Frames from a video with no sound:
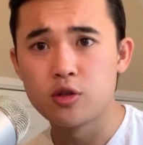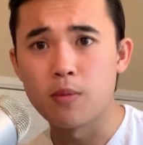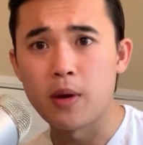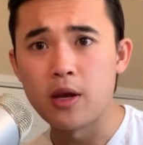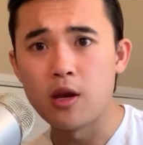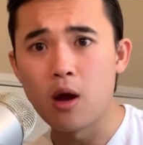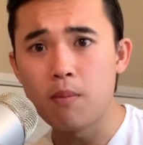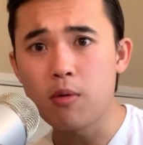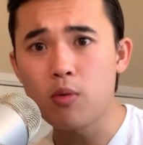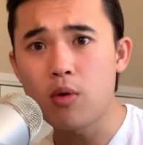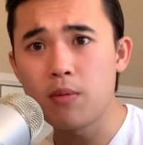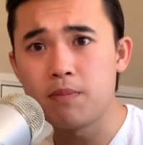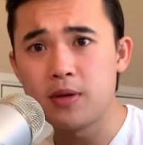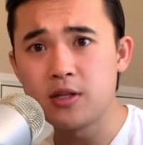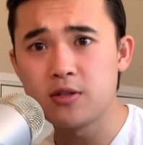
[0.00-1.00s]
So my number
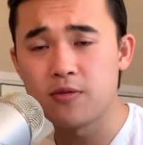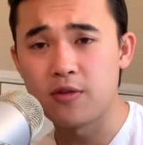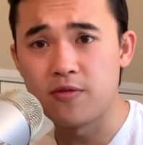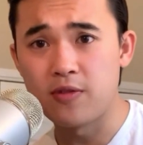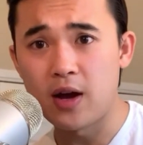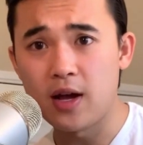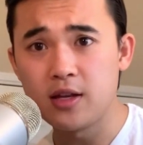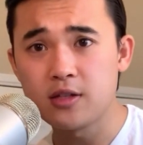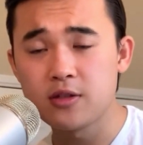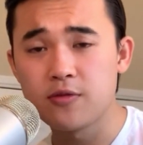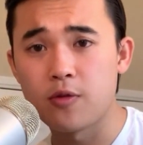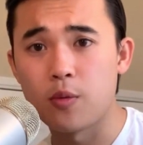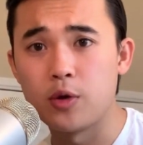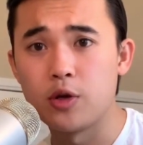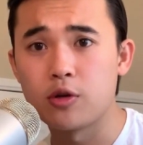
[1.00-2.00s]
one piece of
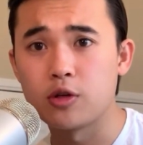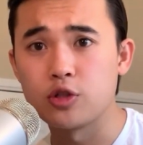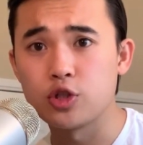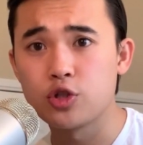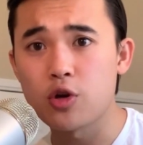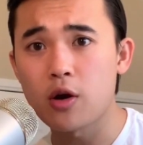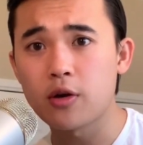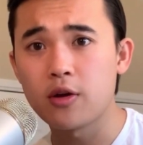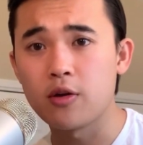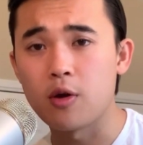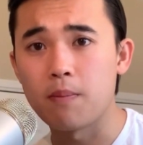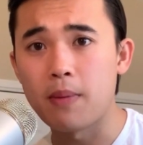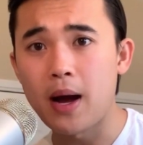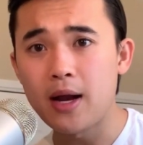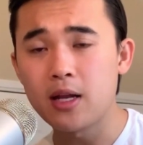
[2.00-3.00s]
advice for when you're
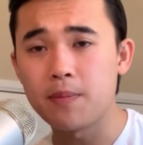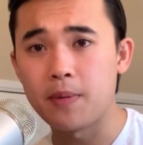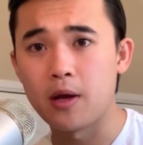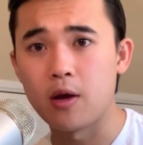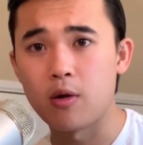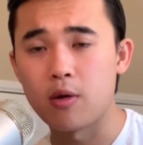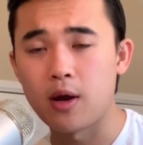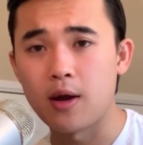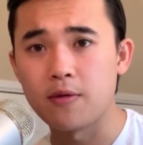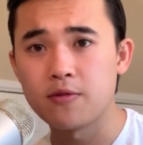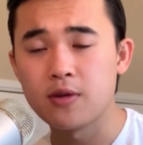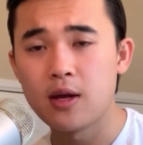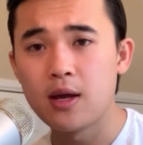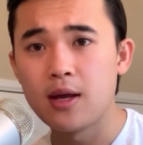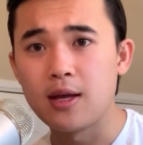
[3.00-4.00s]
constructing your body
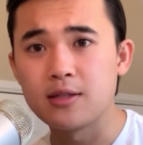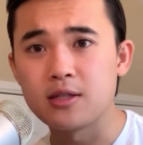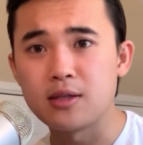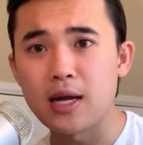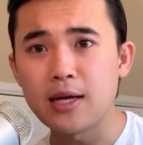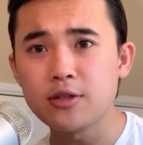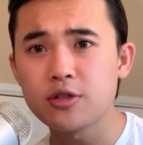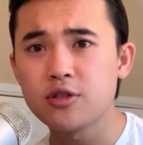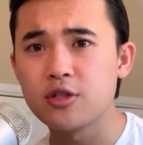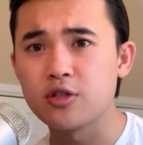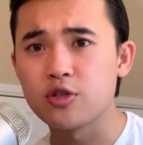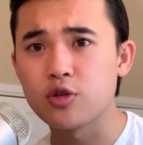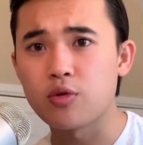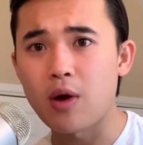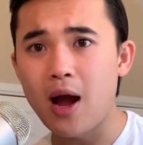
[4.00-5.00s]
paragraphs is to not just
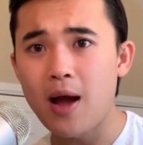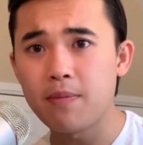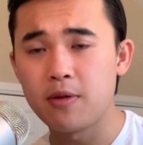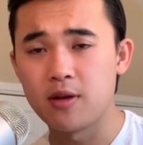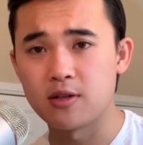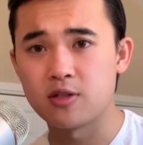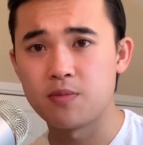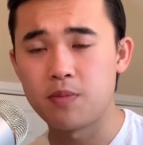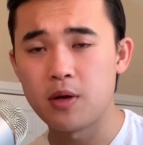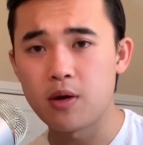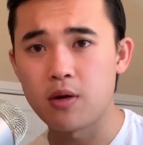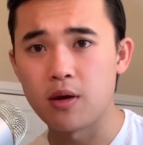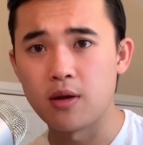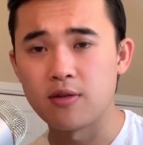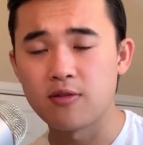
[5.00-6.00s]
describe the
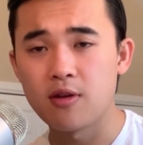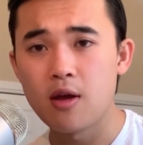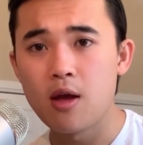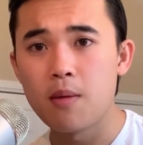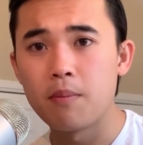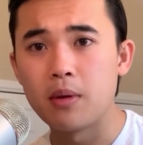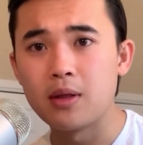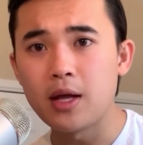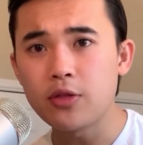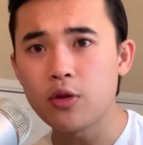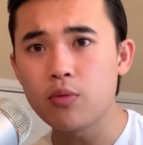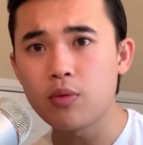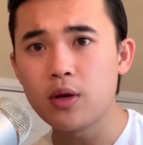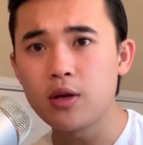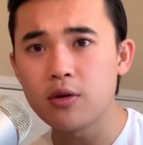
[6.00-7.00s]
experience, but
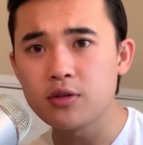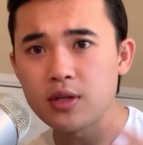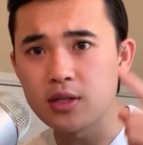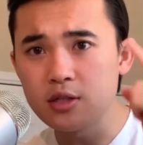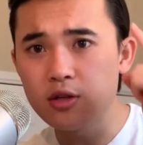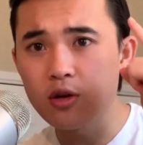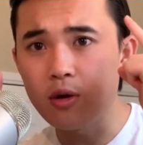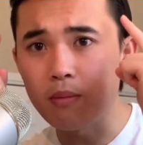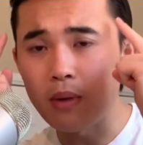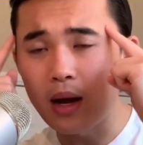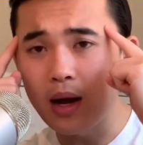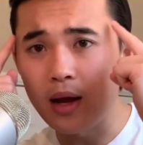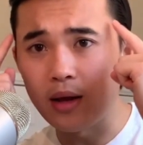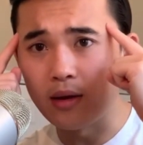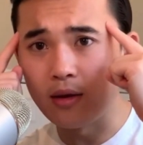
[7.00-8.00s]
let the readers into your
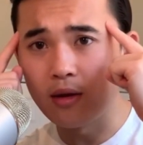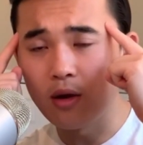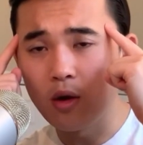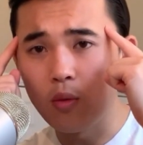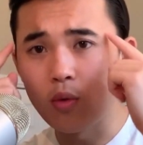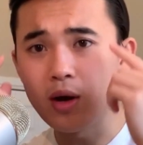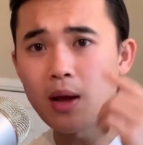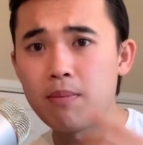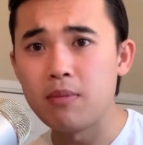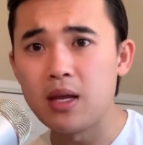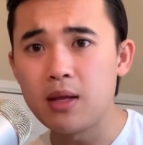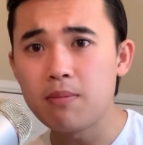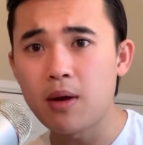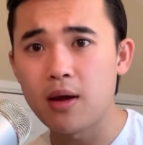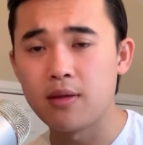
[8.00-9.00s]
mind. What I
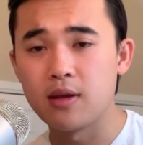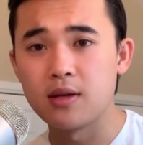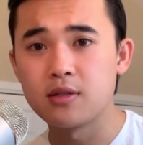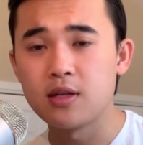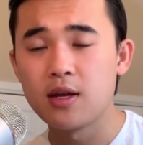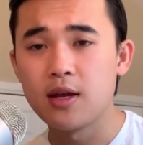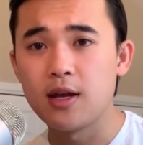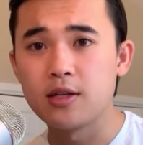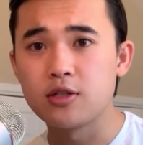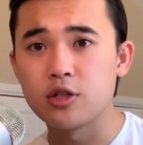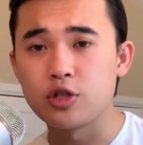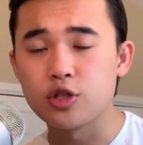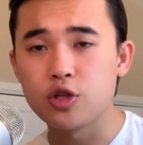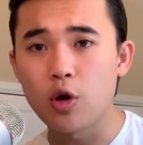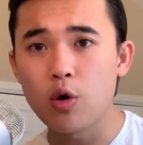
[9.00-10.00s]
mean by this is
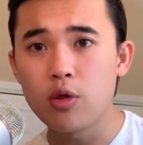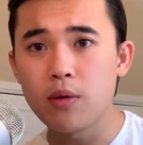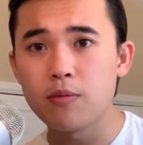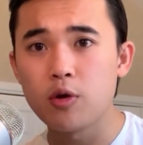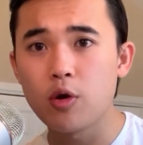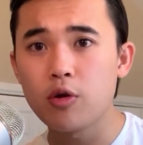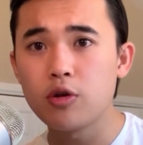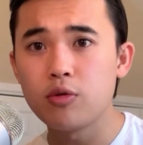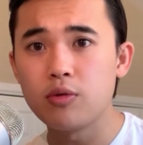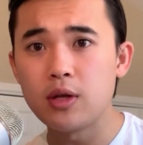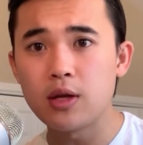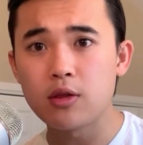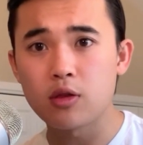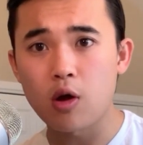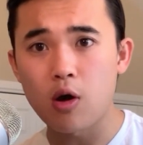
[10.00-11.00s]
to show them your
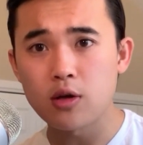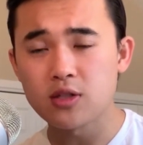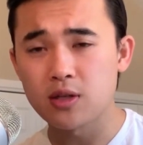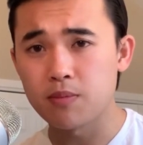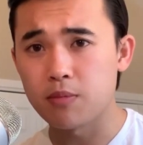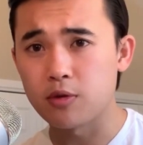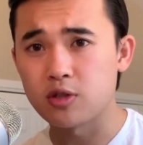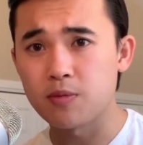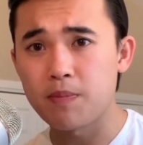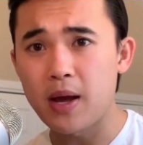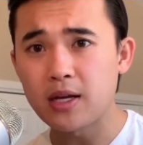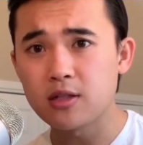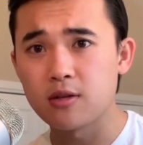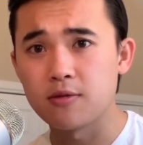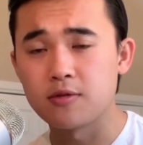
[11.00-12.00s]
unique thoughts and
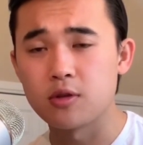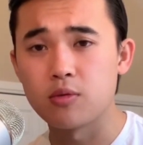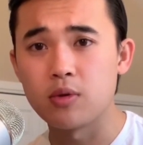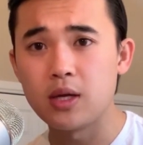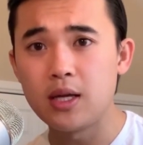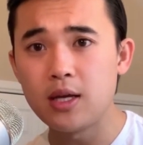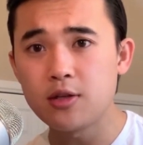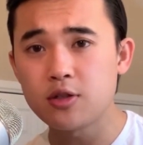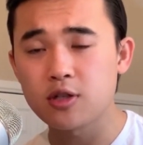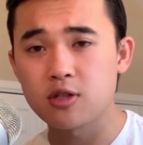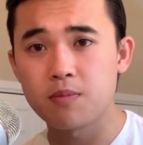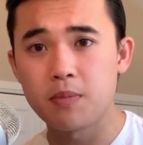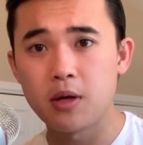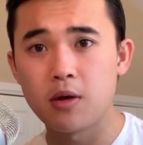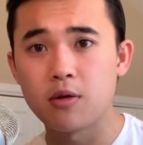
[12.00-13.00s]
perspectives through each
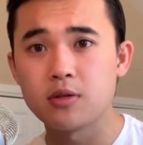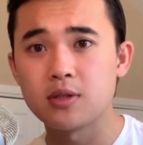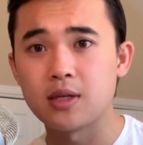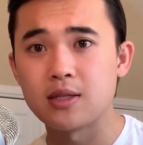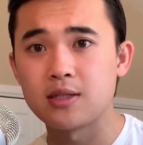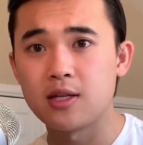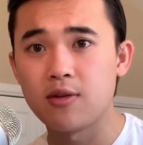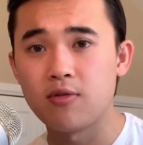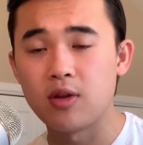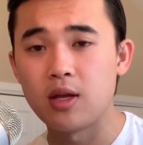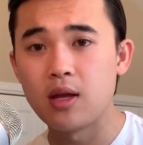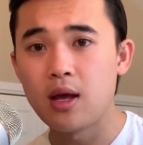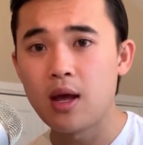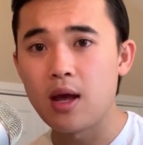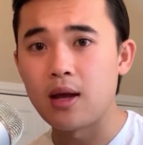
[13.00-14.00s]
experience and
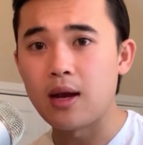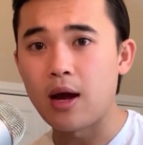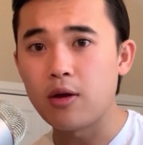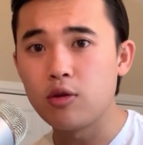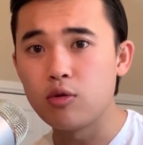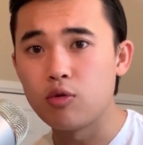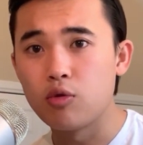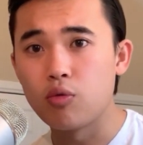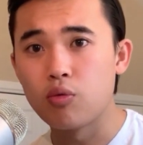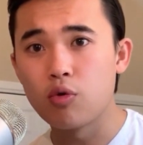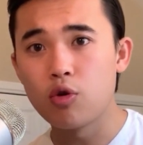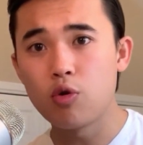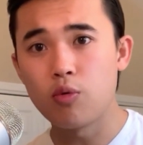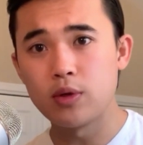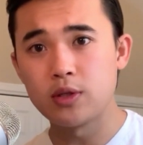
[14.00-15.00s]
activity and how you
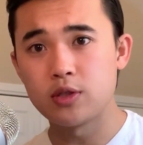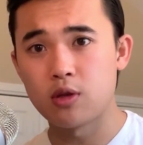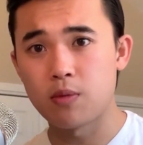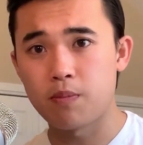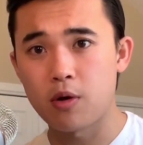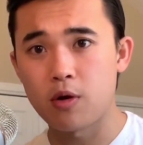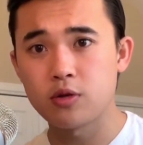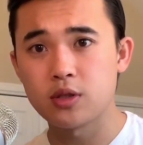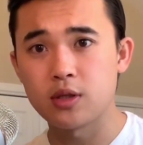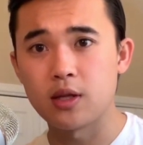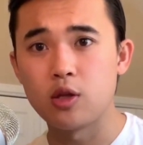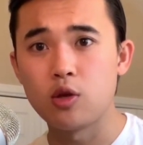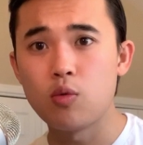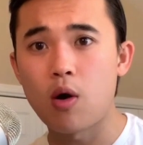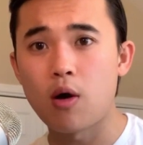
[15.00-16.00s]
grew into the
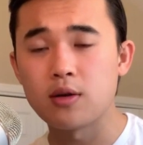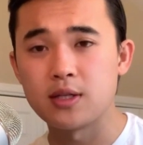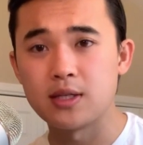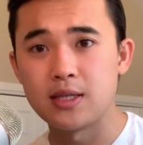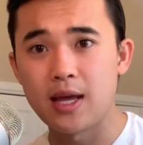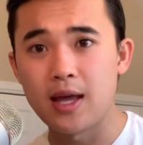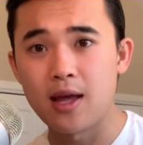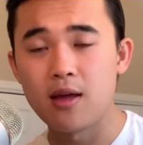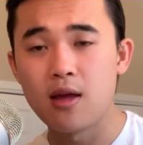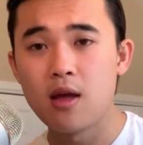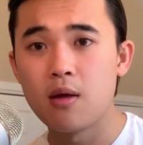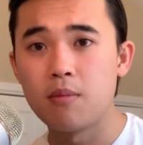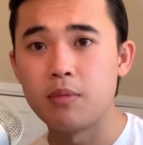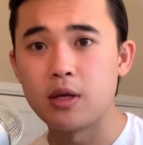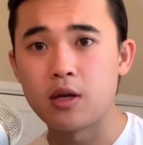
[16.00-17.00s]
person that you are today
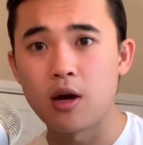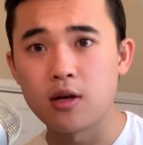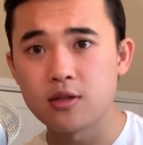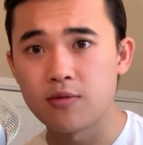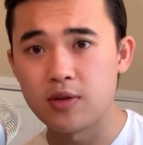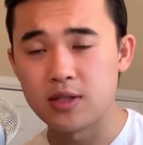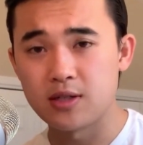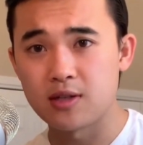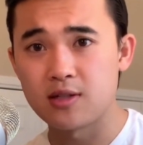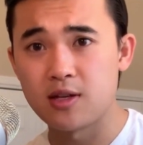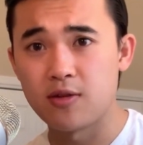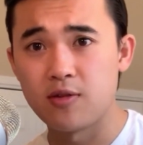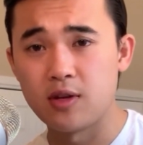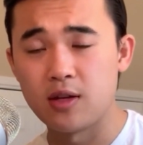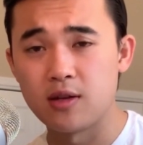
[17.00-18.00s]
because of these
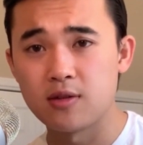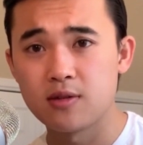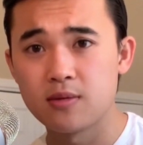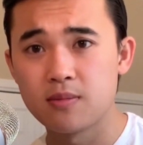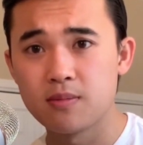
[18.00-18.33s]
activities.